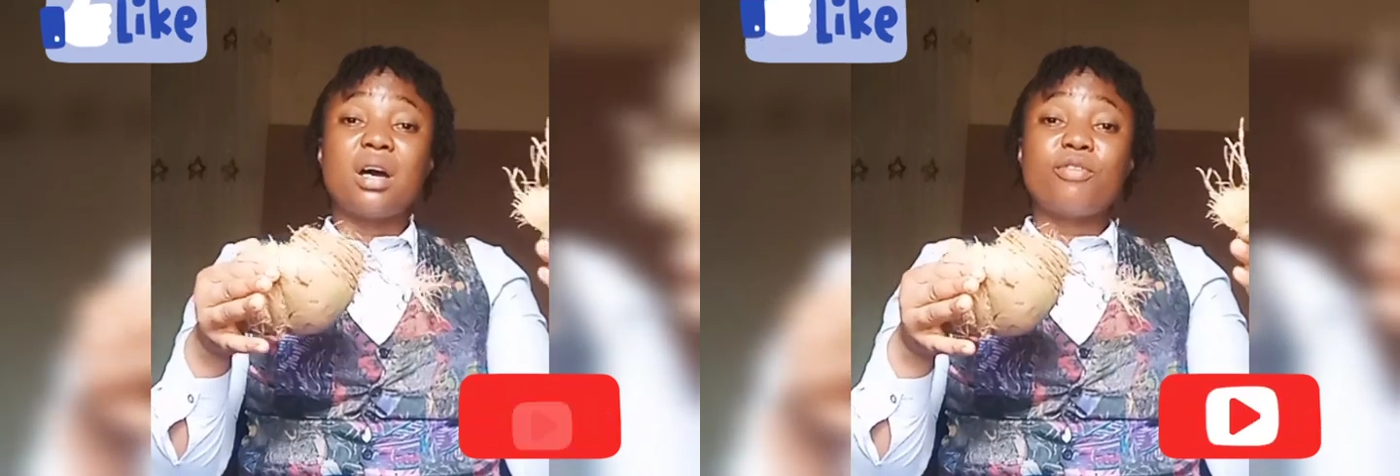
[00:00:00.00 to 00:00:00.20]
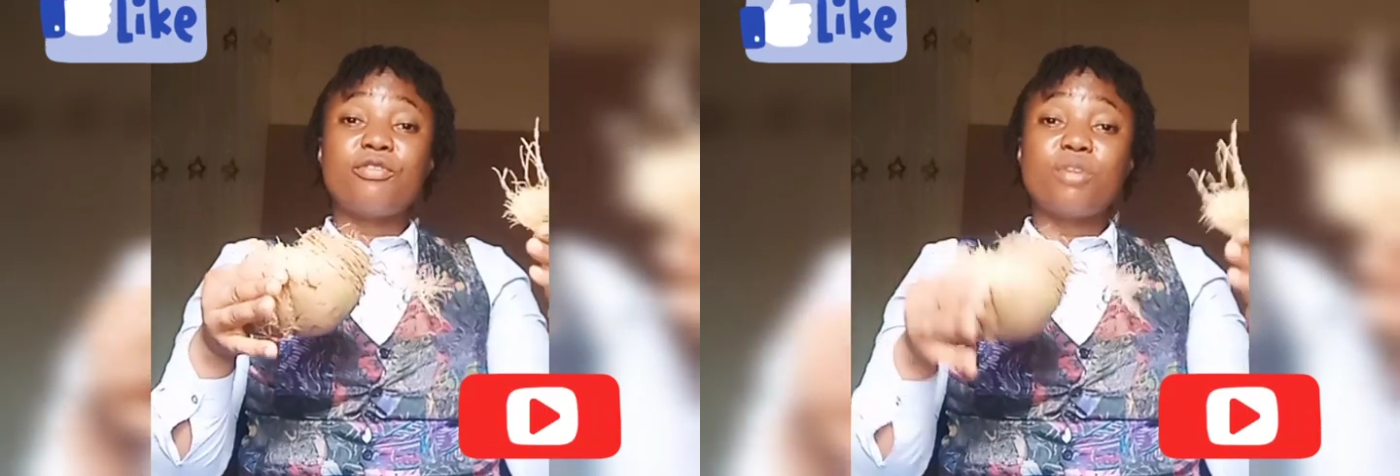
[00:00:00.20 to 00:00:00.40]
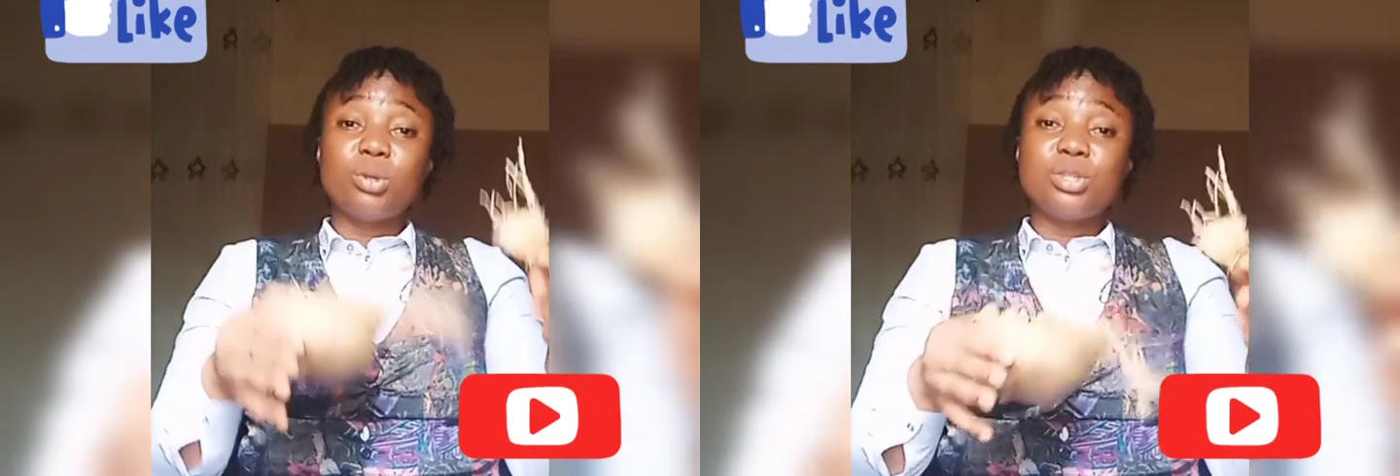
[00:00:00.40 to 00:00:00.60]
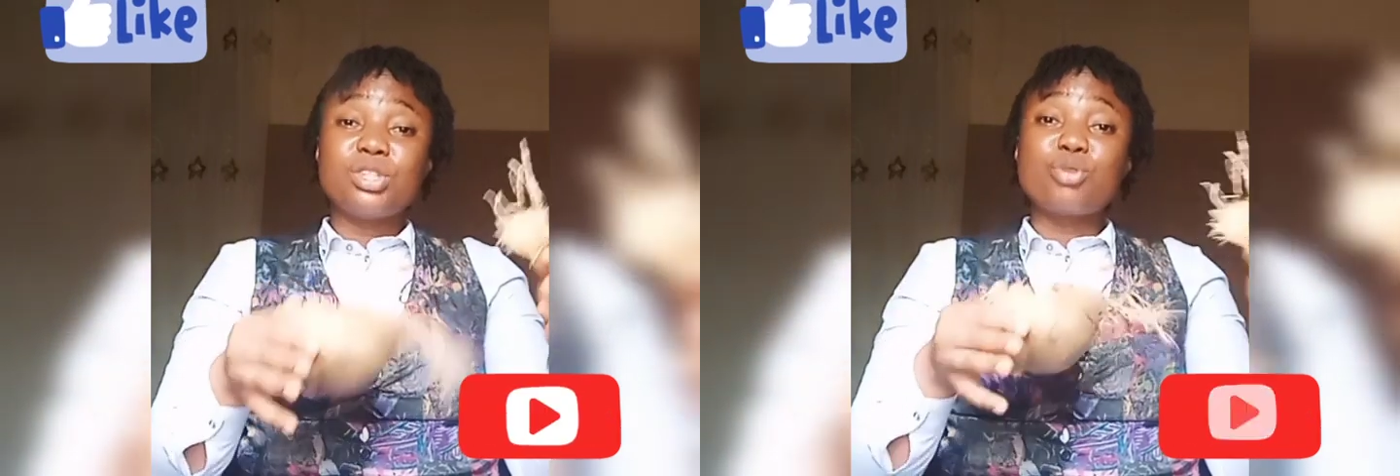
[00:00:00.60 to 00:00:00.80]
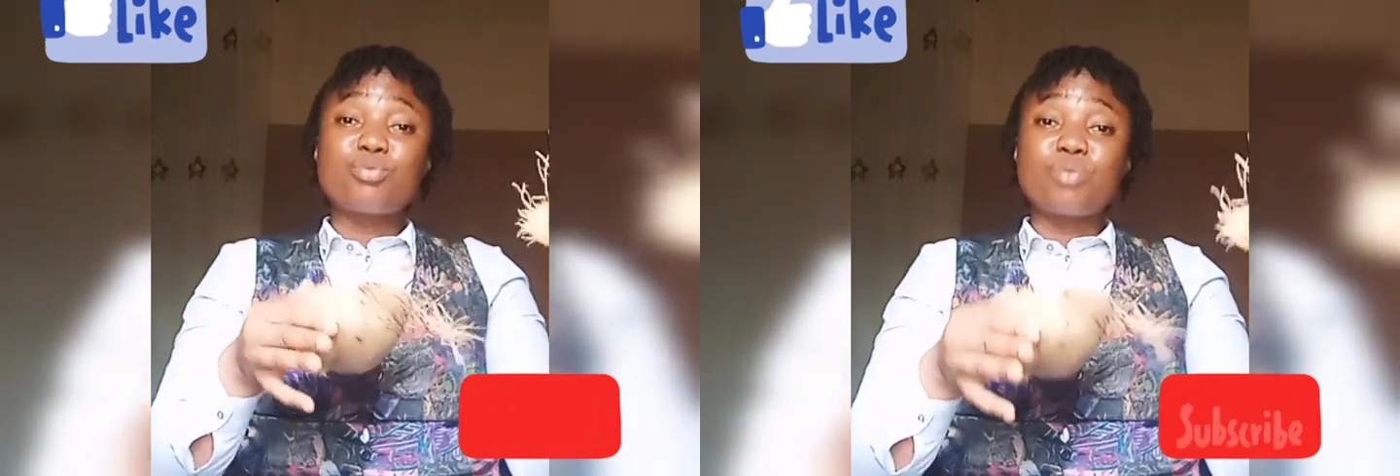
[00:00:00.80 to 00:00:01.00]
followed
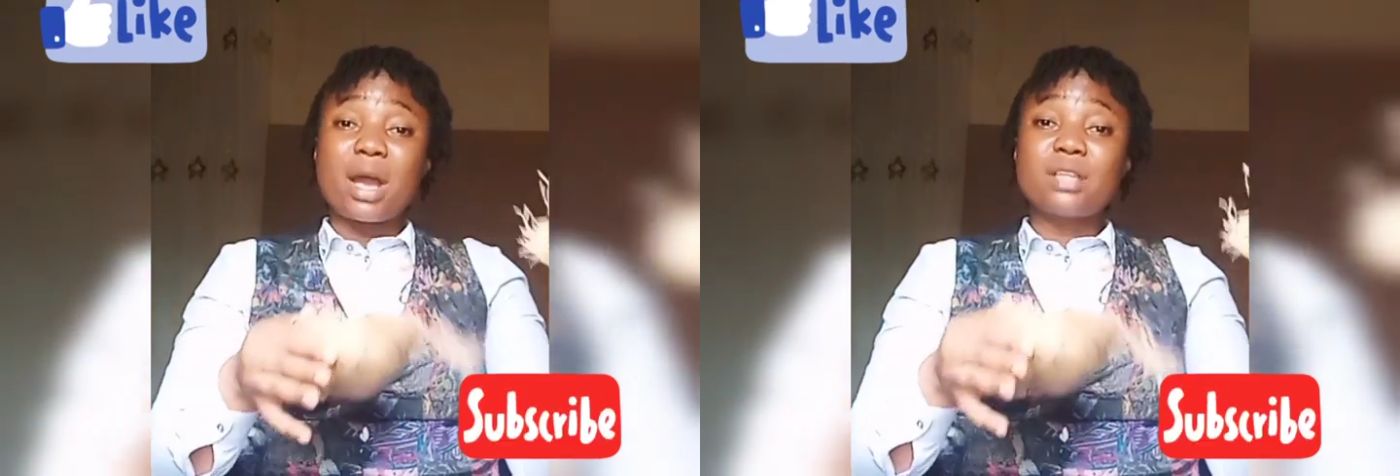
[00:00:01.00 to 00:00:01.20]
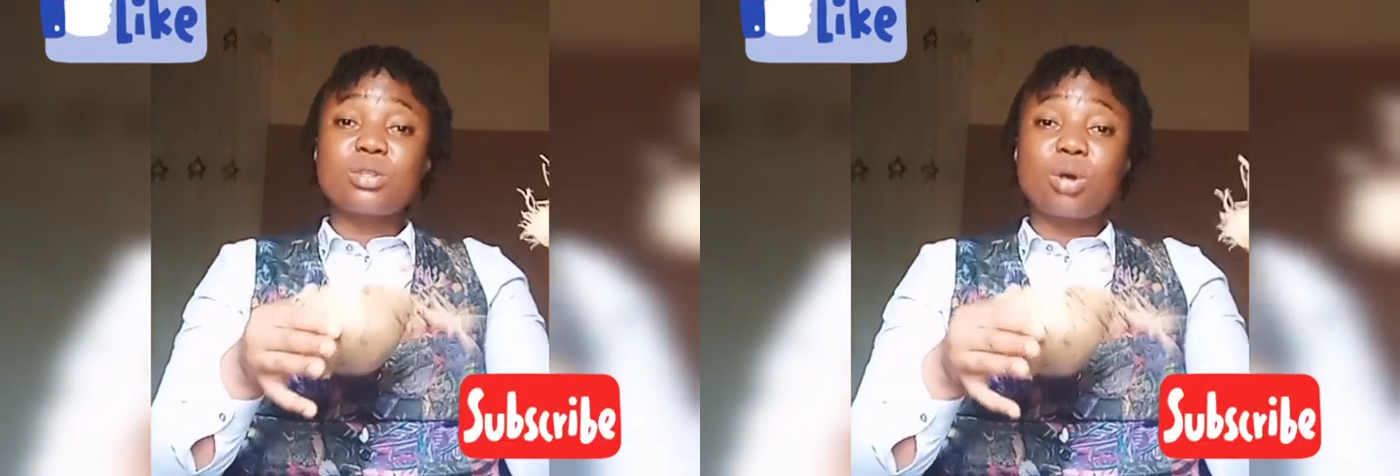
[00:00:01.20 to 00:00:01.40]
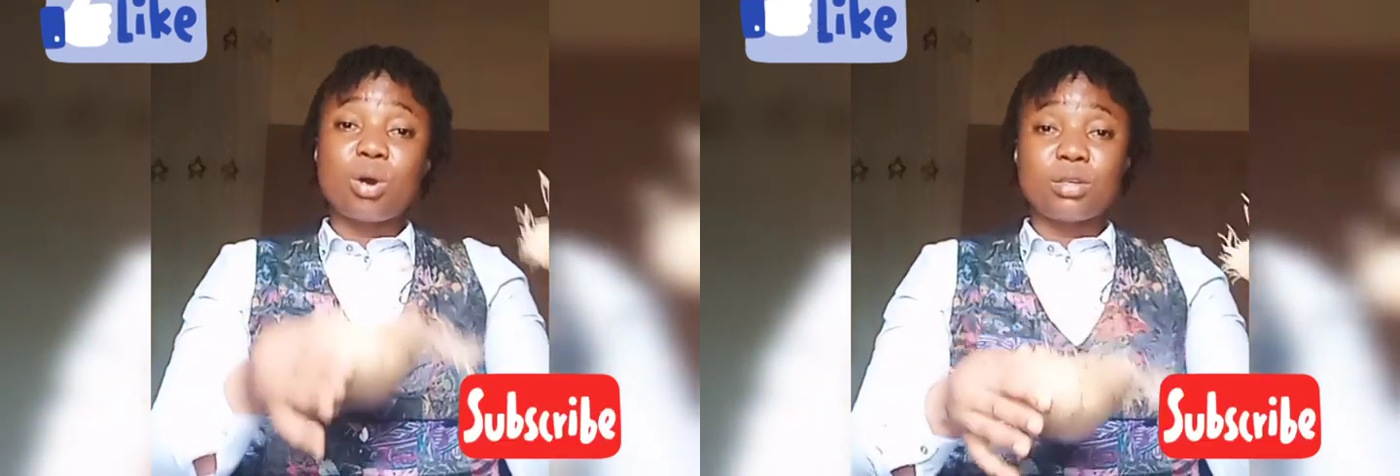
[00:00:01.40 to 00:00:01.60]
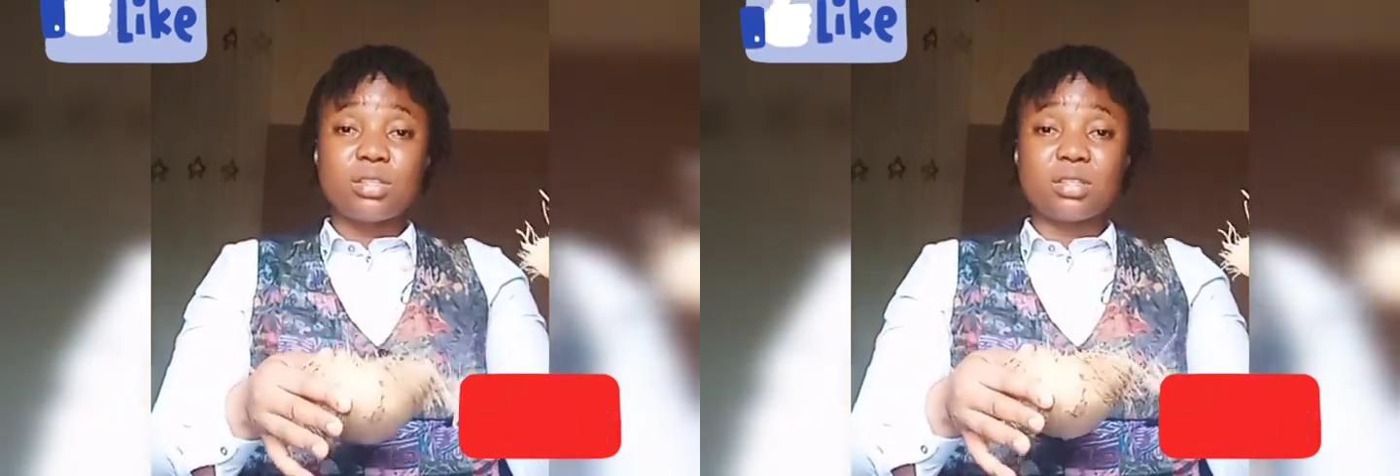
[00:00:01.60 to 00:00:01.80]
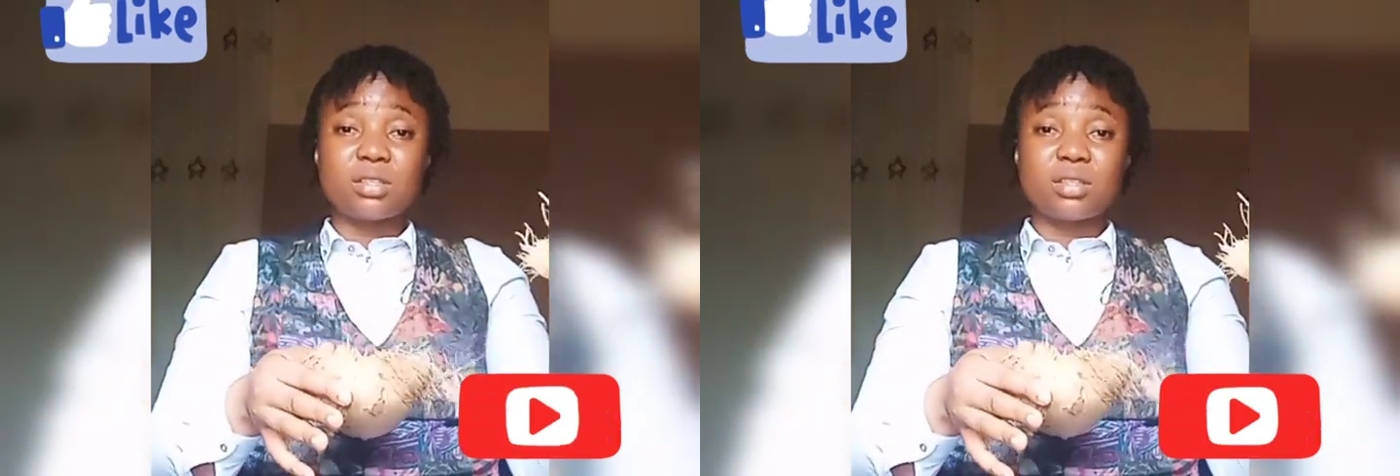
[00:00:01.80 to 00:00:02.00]
the right
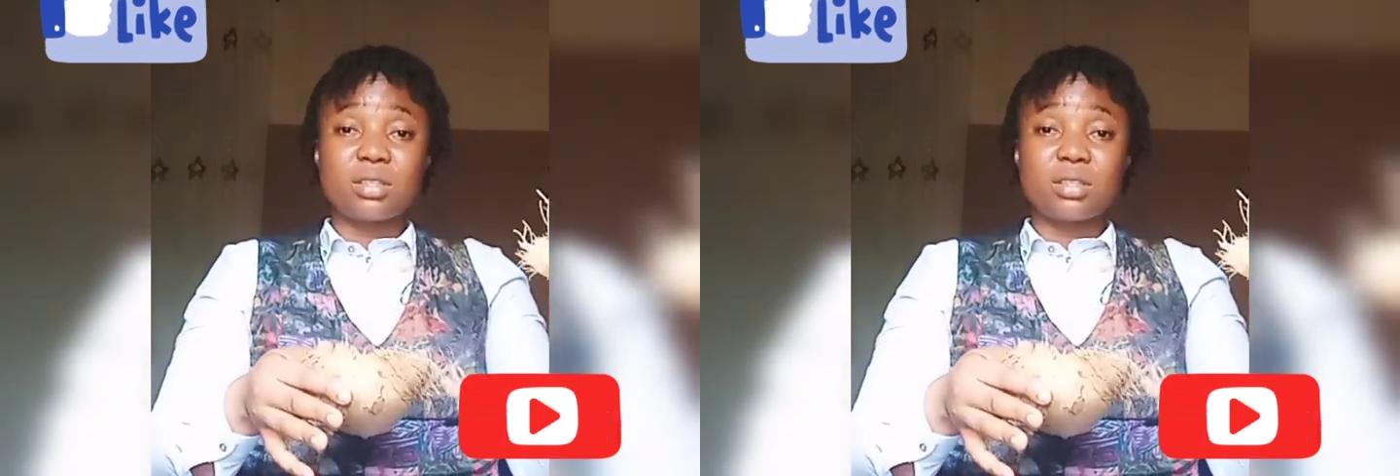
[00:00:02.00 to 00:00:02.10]
order.